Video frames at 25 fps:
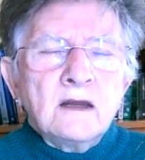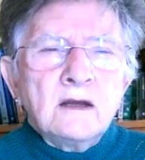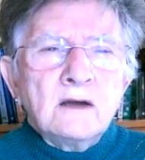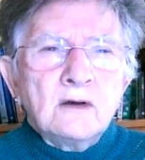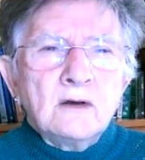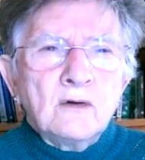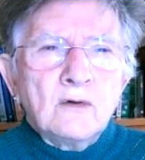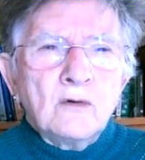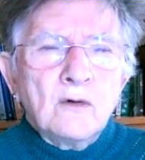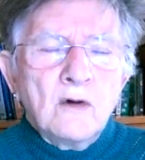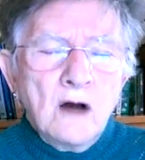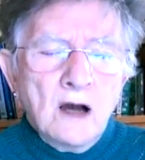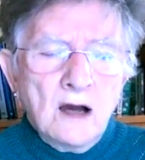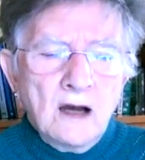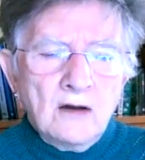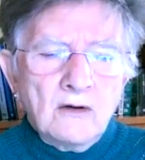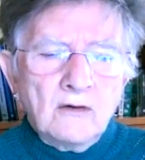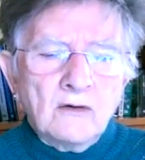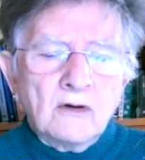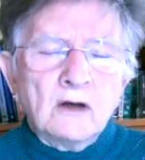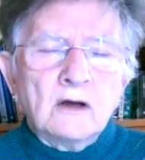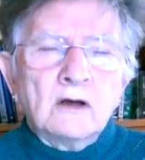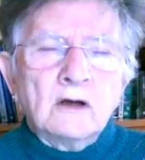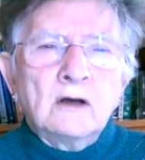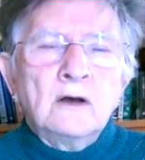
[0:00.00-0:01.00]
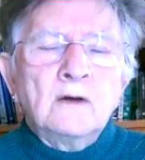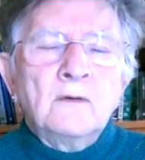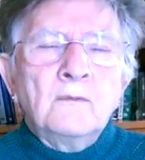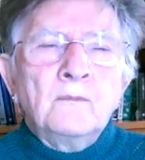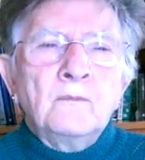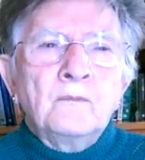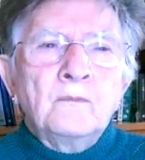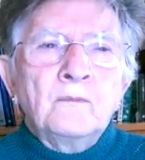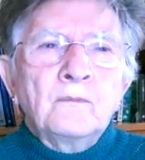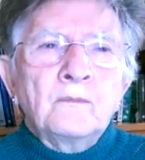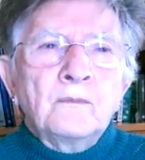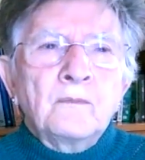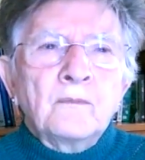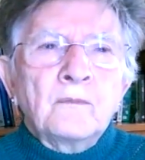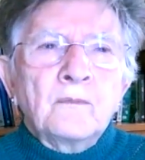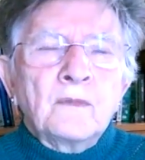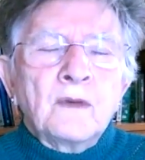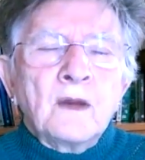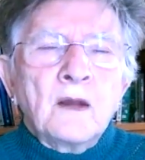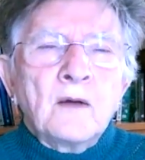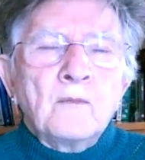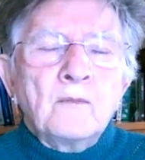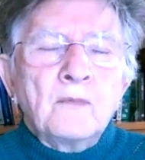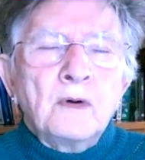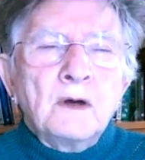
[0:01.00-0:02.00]
Inquirer,
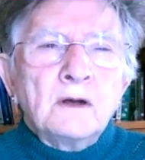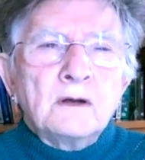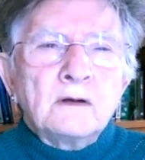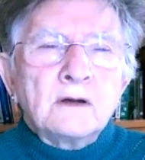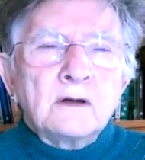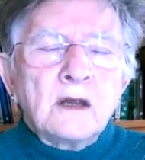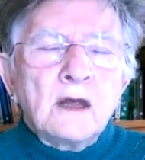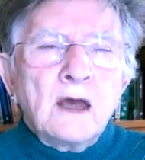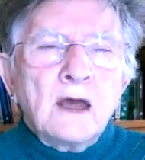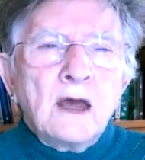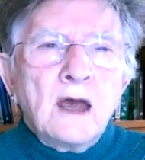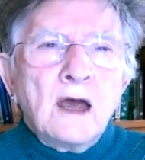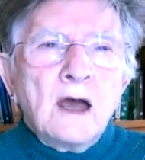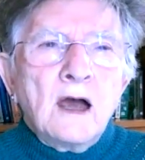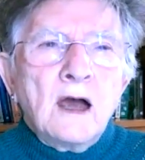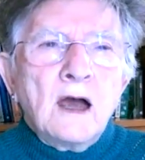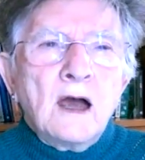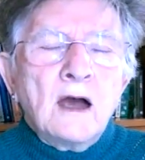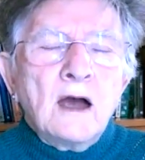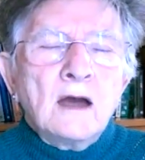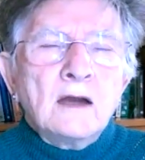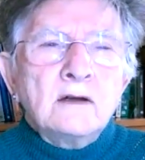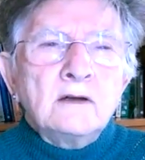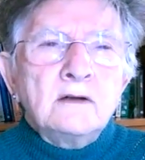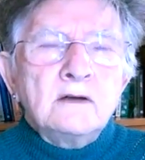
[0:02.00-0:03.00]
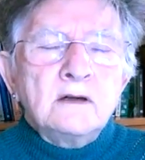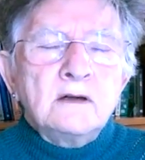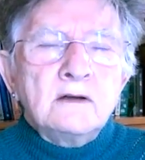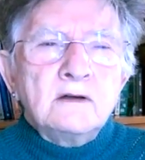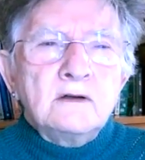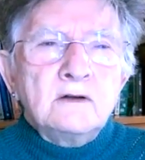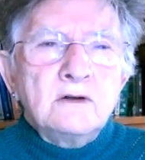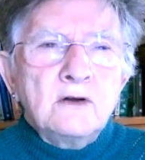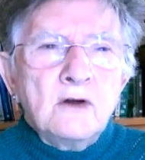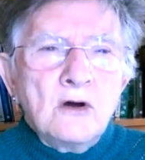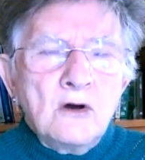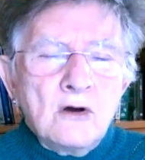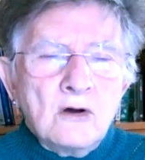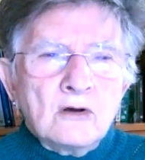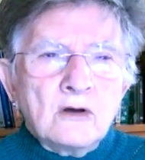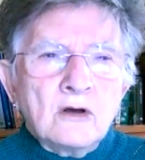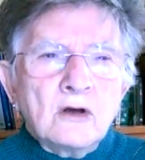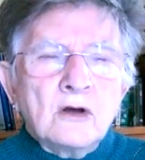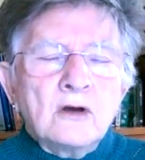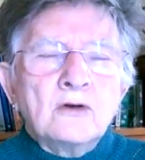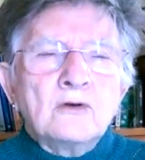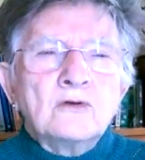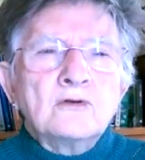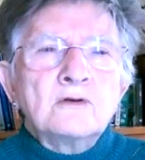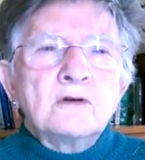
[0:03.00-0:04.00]
but I did not
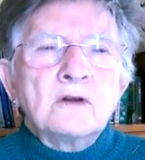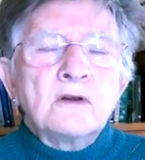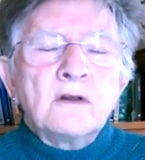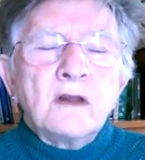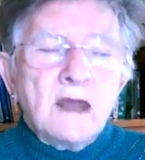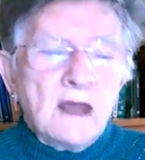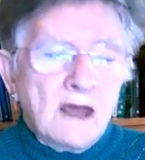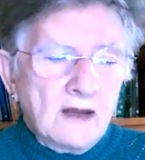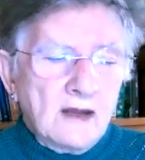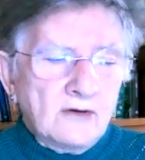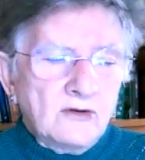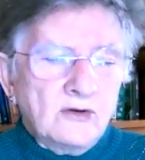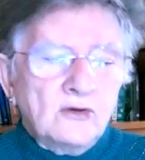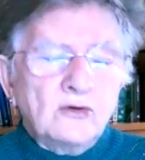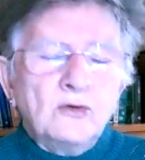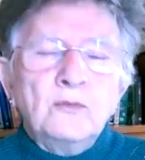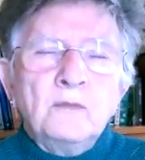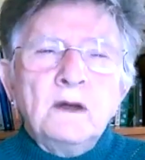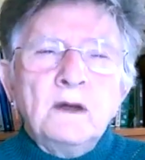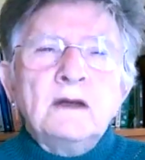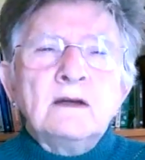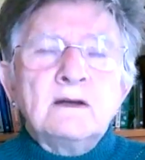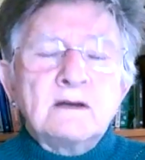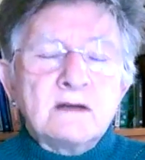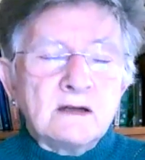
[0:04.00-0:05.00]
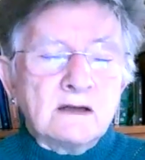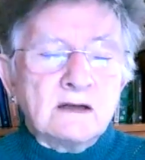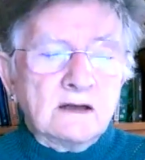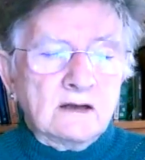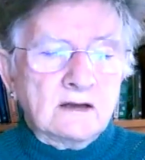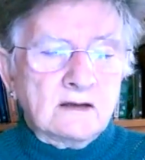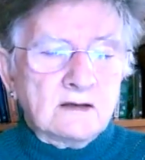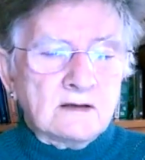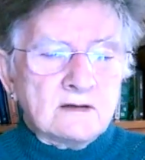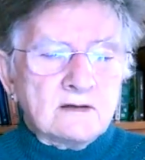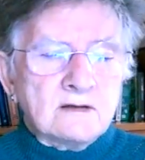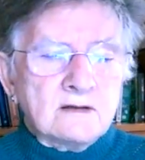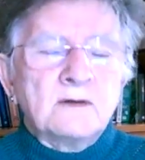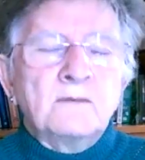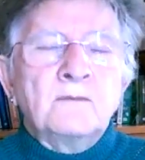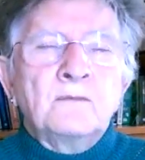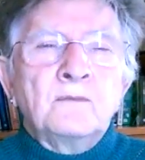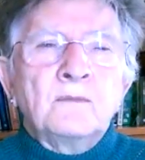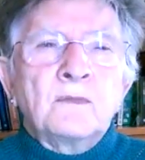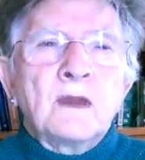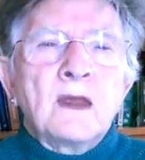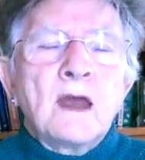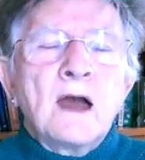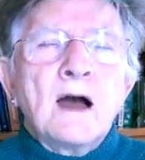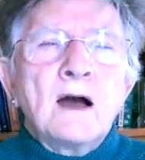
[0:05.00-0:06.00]
go to the annual meetings.
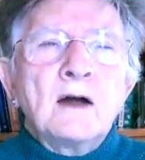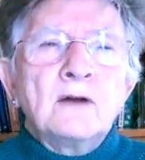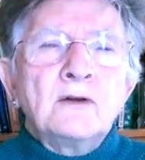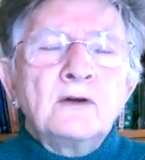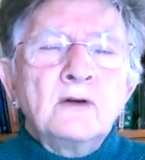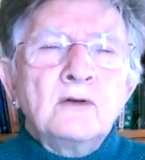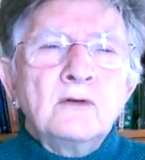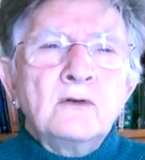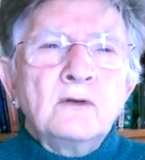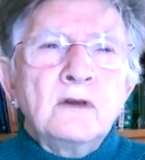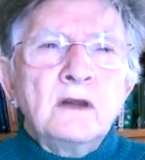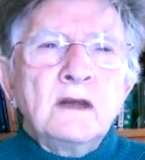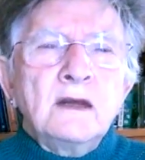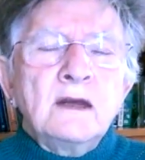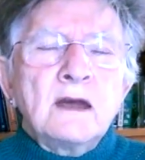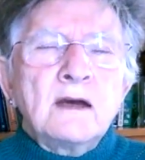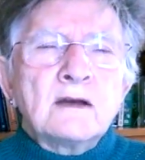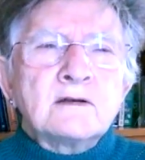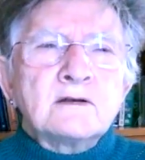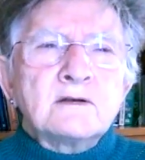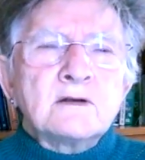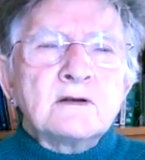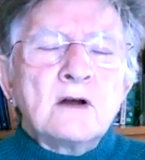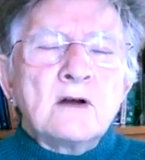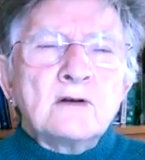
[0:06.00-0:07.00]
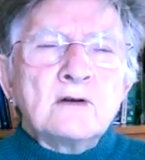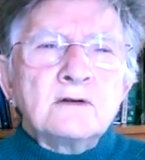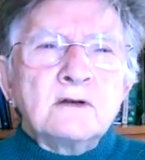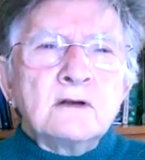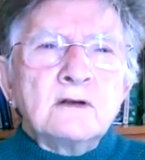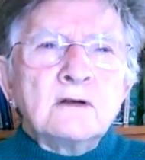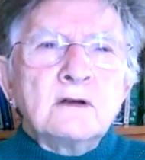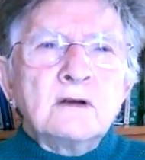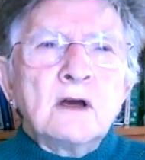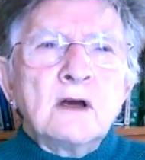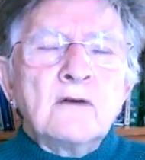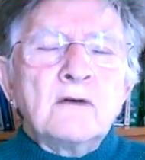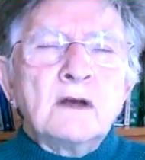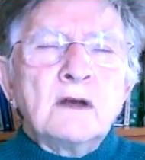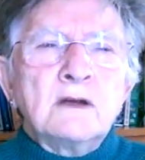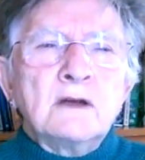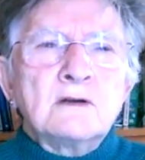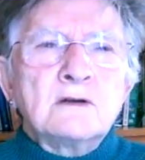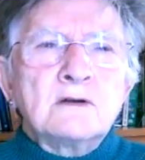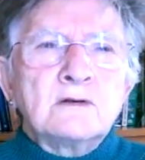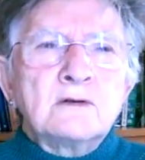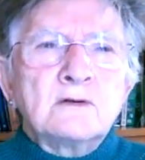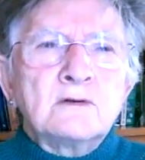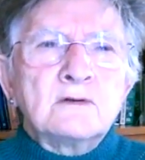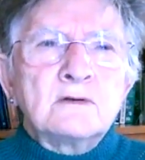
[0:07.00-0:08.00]
I don't think I started going
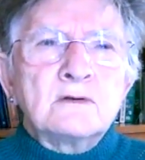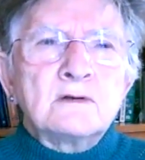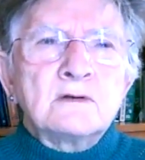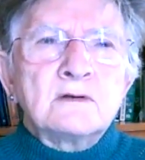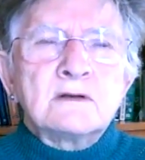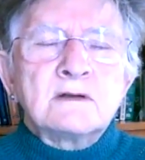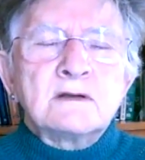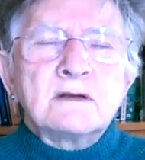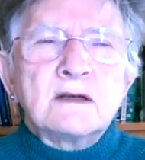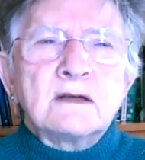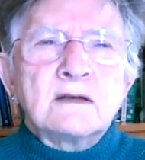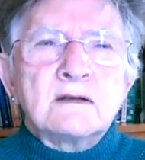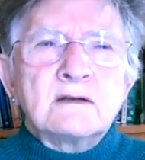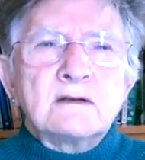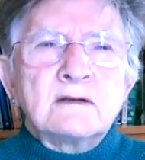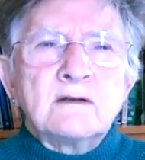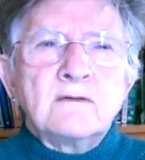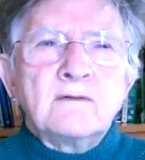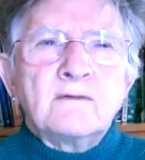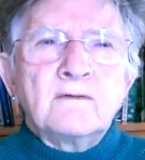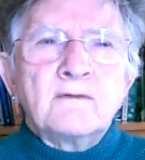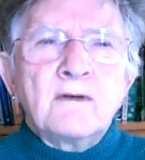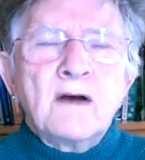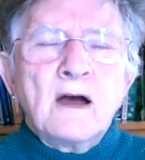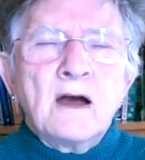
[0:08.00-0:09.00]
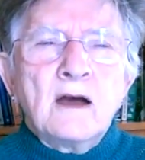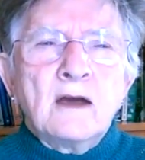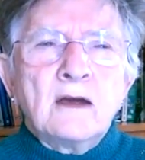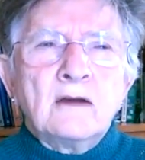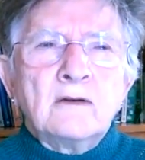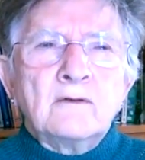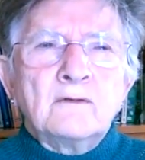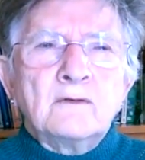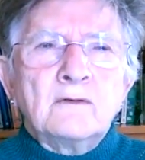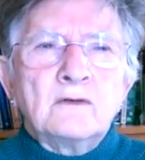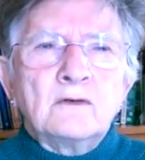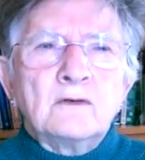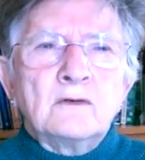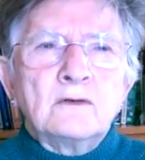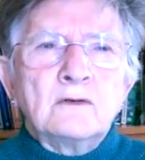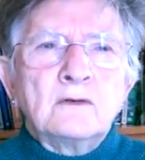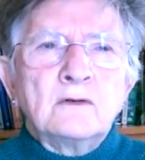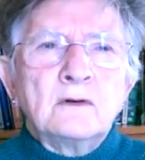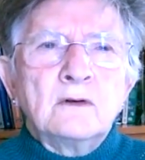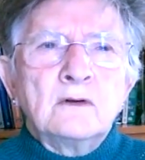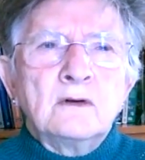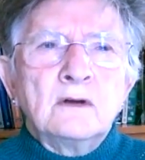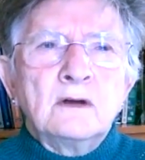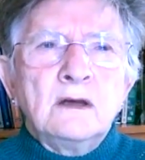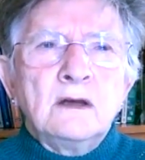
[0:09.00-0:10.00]
to 65 or
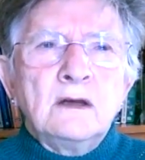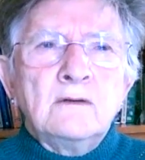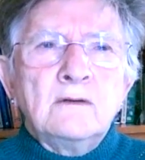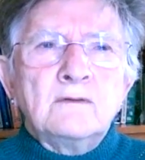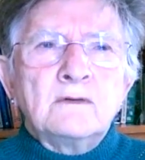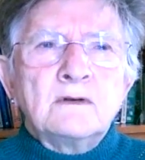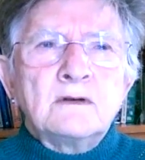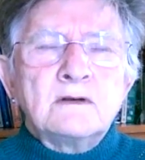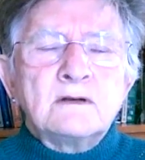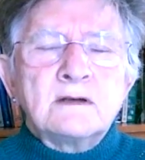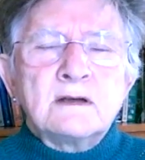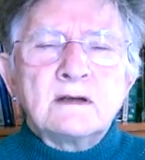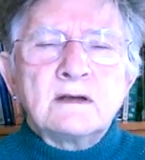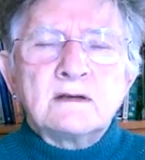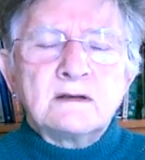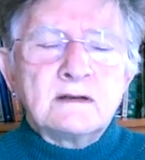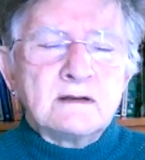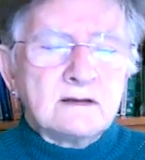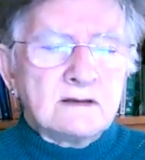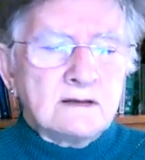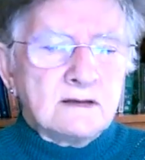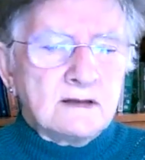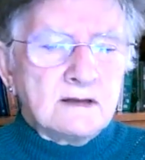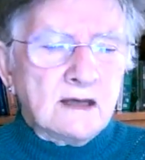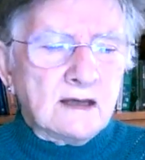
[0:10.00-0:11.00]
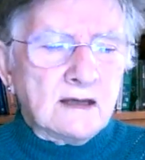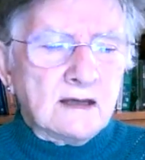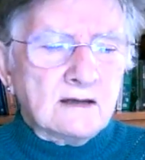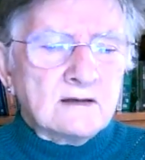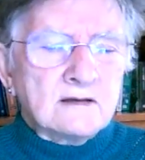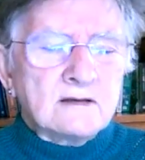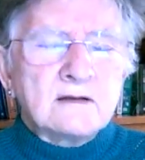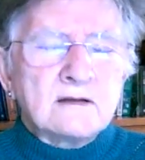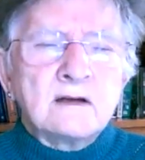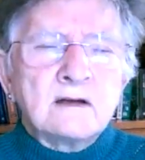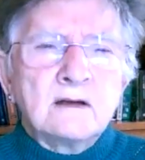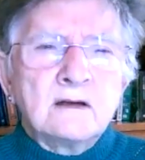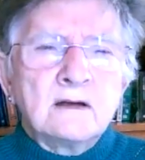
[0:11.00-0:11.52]
even 66.